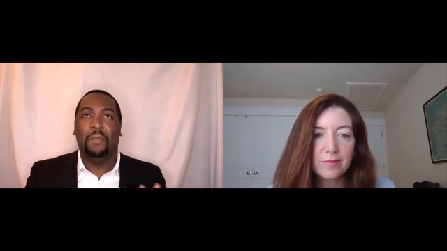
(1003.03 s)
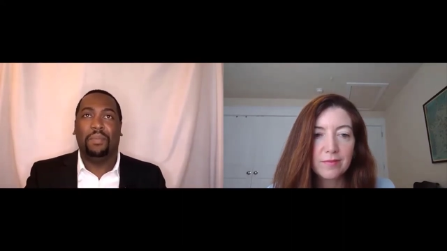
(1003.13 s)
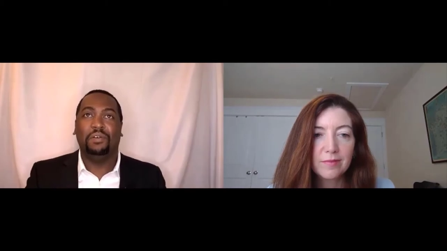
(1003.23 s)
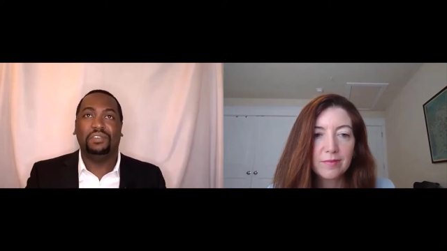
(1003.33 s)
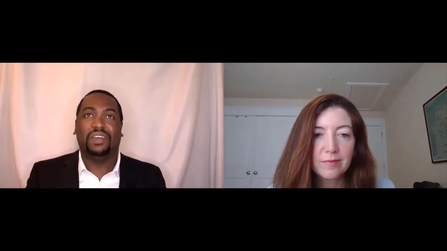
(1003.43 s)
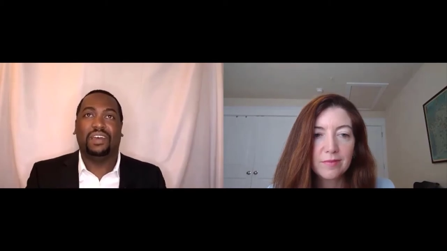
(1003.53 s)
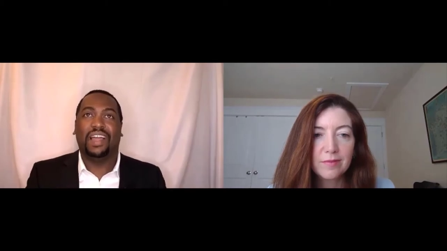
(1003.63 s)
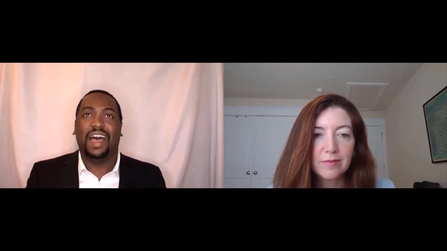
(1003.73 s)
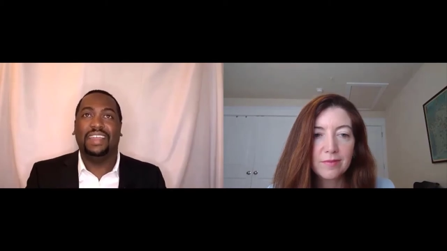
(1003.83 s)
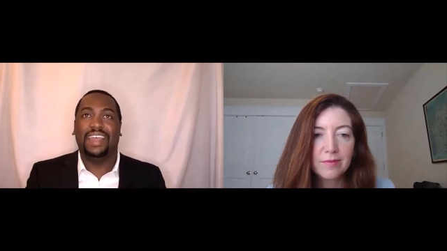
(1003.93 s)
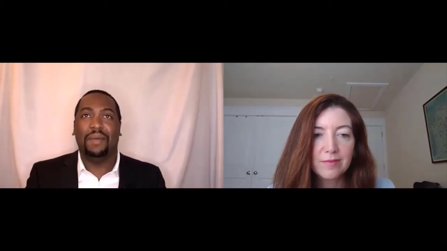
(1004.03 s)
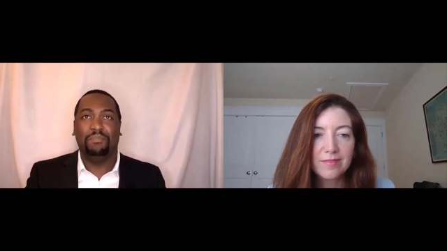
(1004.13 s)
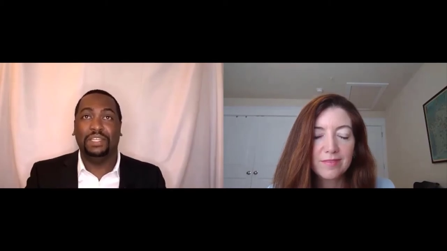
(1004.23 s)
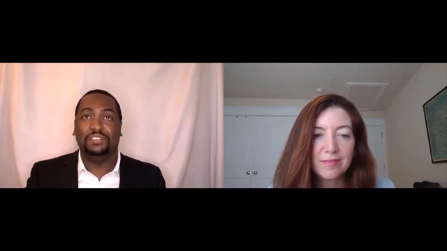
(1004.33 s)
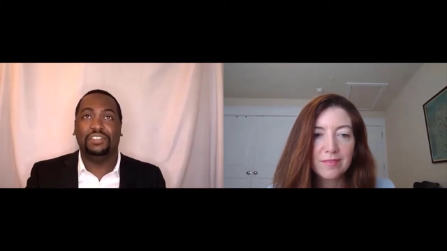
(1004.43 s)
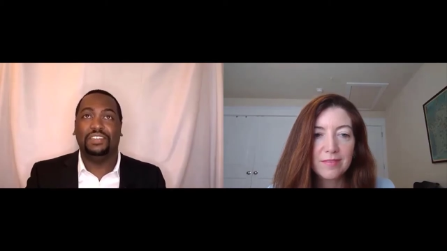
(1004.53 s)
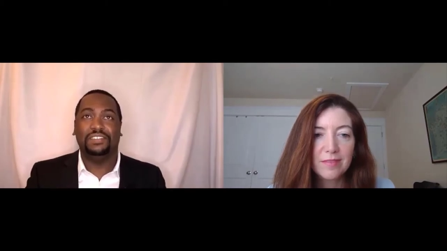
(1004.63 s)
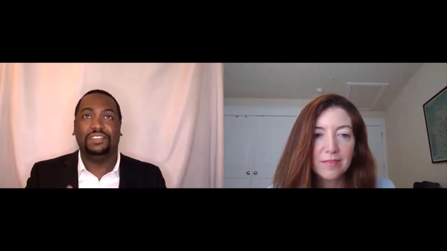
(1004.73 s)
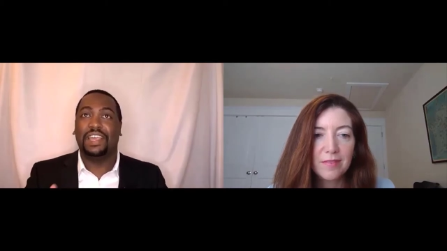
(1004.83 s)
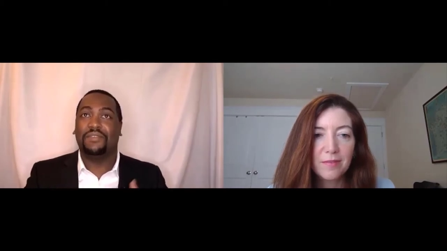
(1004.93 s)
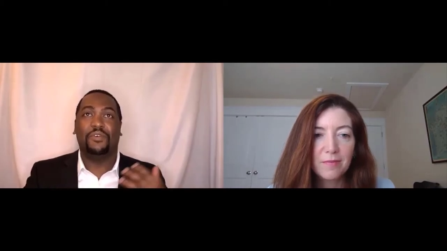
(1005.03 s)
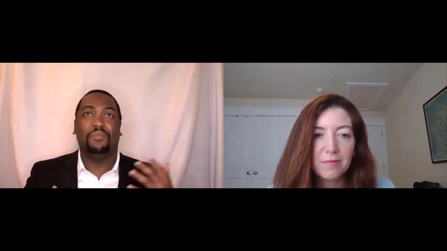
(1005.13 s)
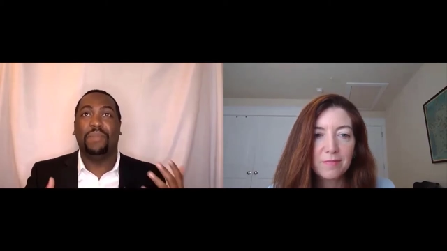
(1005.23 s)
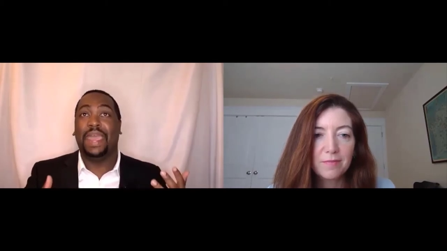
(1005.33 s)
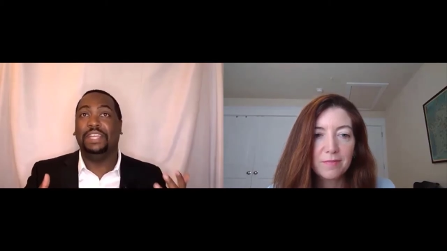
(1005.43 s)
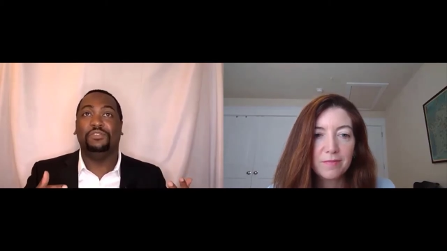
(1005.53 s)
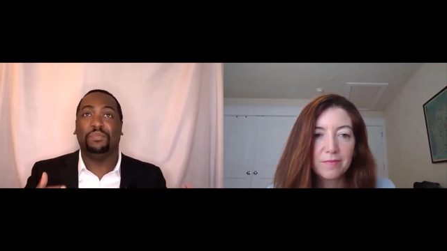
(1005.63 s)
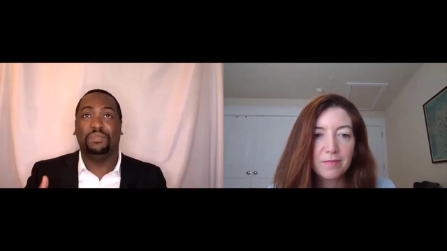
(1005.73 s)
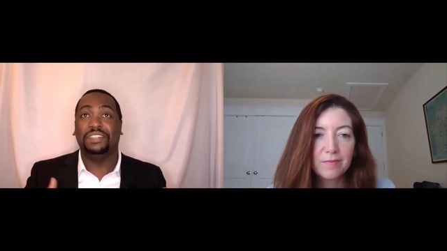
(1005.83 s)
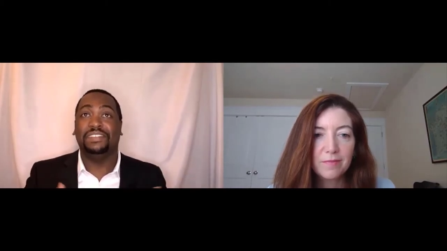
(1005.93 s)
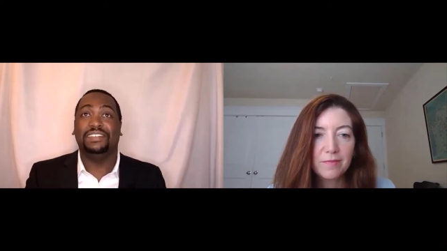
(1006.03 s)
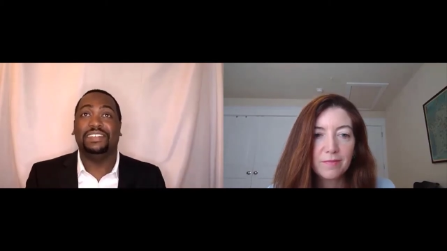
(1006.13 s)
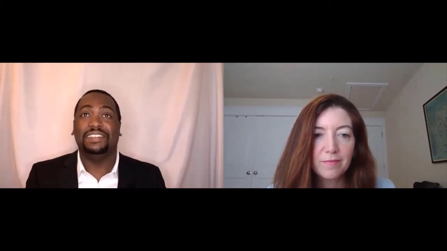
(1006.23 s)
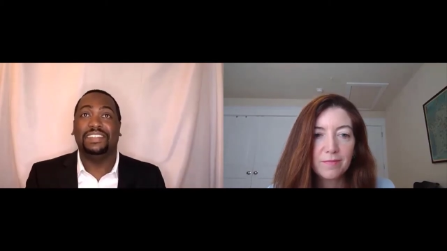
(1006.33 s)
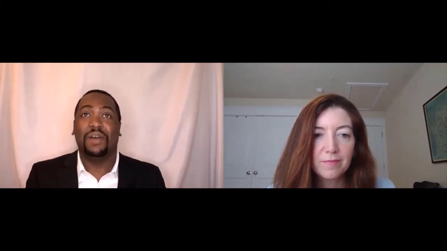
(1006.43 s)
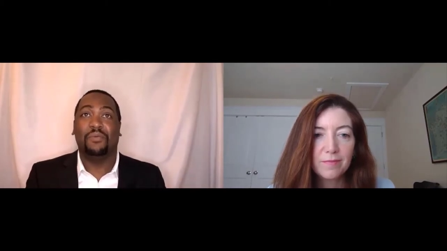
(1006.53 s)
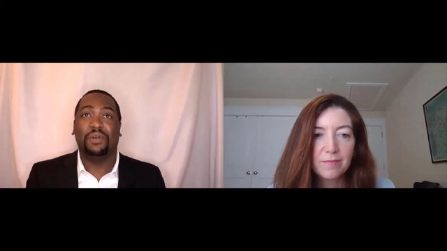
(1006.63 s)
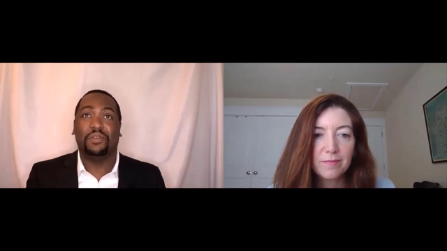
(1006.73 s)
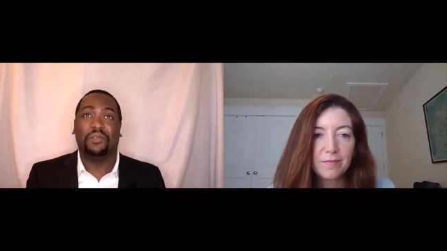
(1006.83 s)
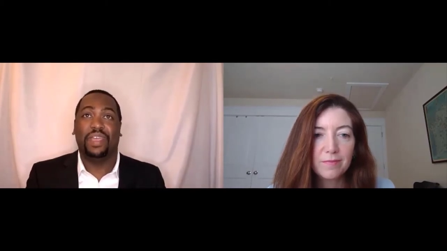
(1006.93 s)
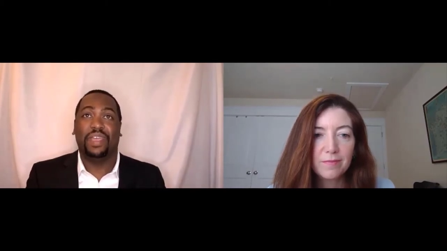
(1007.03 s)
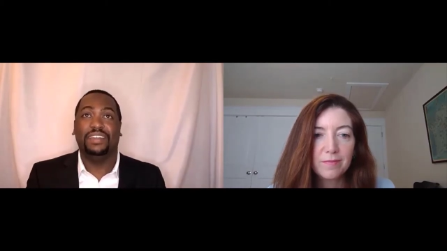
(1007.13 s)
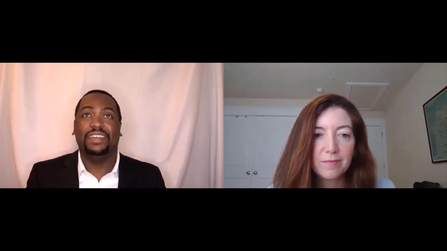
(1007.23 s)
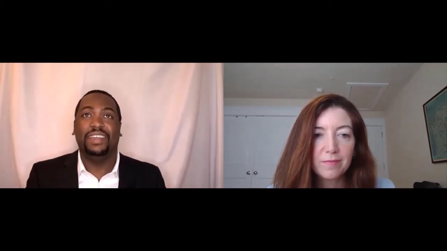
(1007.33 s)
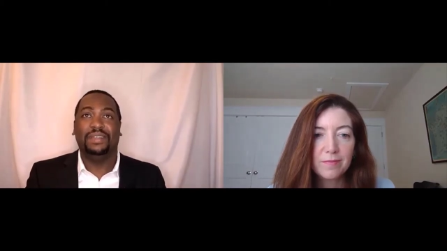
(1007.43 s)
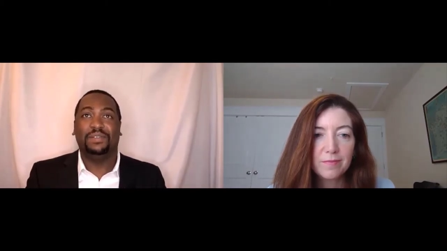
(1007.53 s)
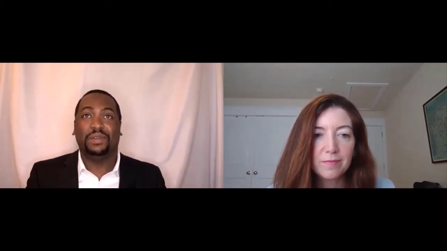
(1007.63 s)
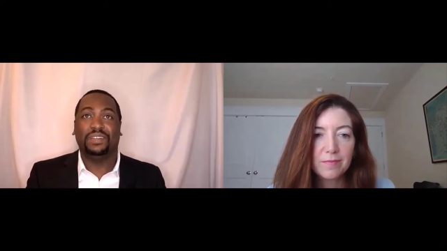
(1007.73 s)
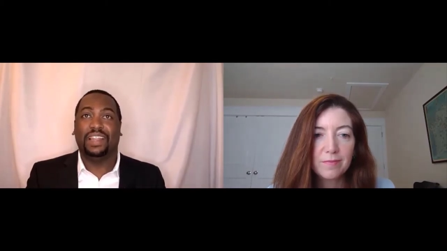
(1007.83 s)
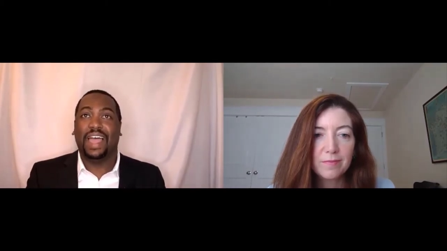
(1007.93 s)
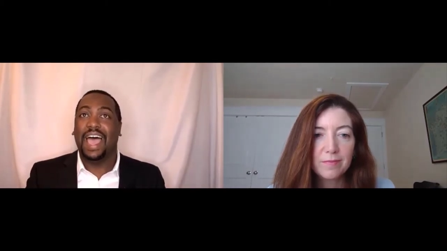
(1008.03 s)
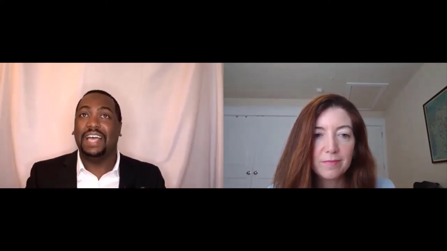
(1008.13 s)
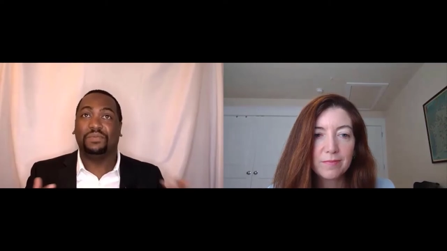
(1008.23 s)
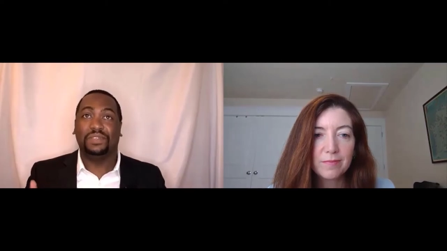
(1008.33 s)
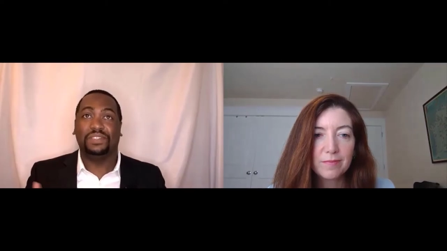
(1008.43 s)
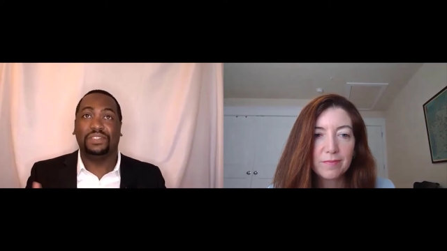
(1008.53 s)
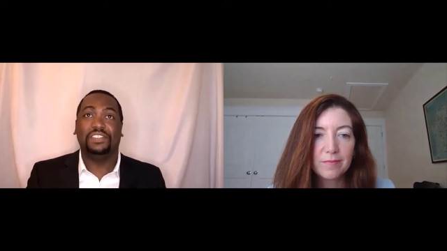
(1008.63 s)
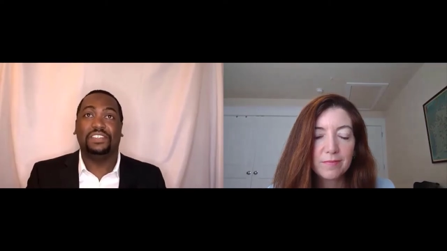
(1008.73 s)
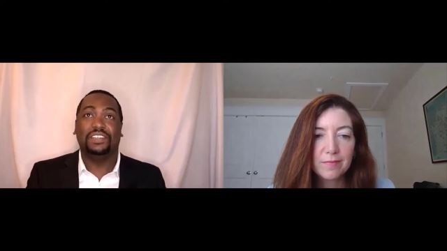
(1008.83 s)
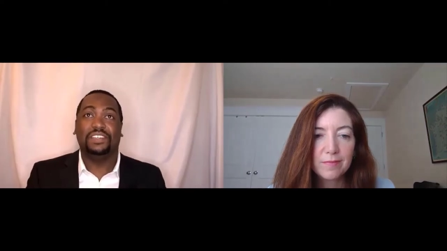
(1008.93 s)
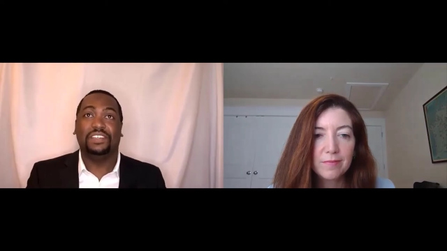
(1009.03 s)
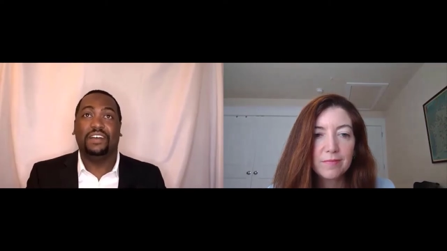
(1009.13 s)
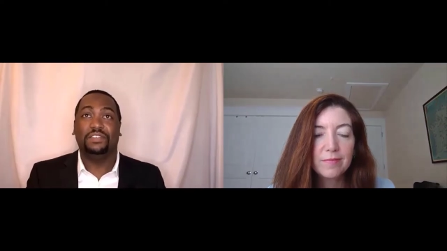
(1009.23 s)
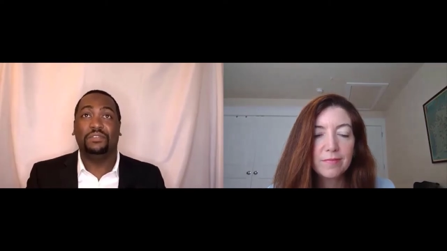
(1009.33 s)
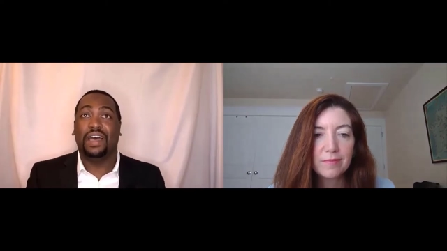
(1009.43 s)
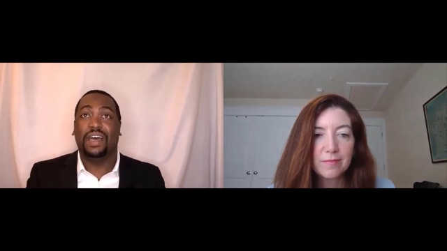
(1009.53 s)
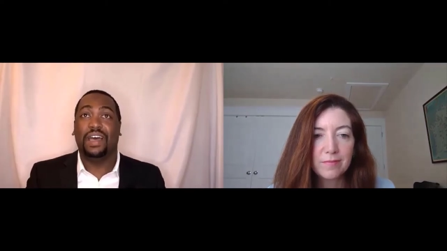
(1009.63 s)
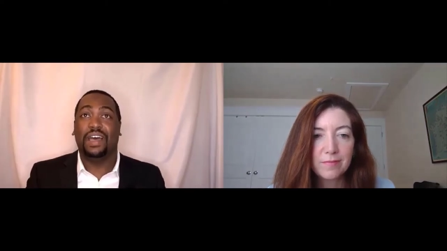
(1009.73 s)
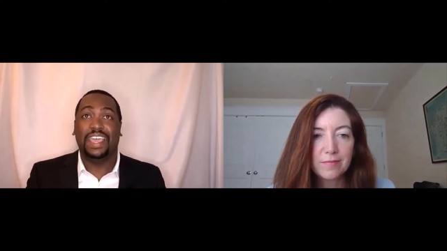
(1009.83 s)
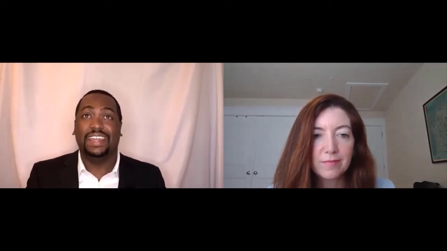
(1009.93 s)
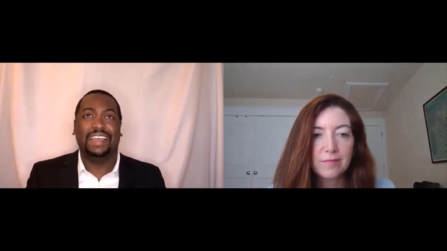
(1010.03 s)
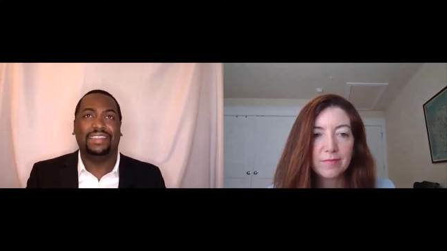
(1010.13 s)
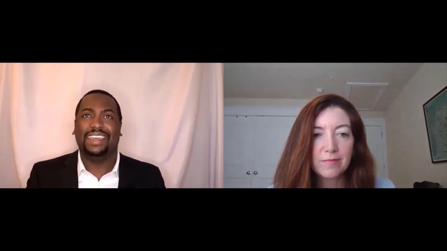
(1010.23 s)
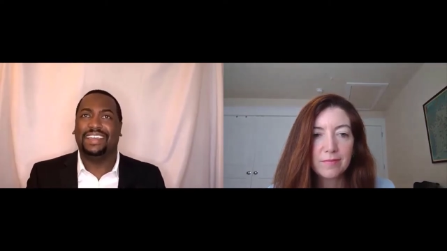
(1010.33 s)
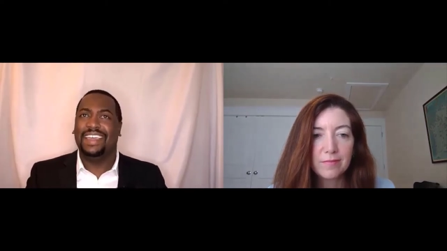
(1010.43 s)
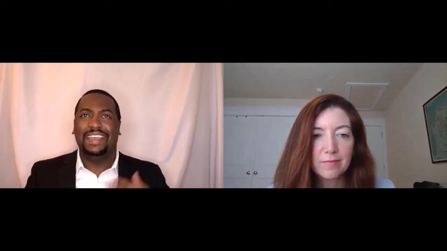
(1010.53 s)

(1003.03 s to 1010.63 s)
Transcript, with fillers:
Speaker 1: posts online that mentioned several major businesses that were created during the last recession of, of two thousand eight, I think.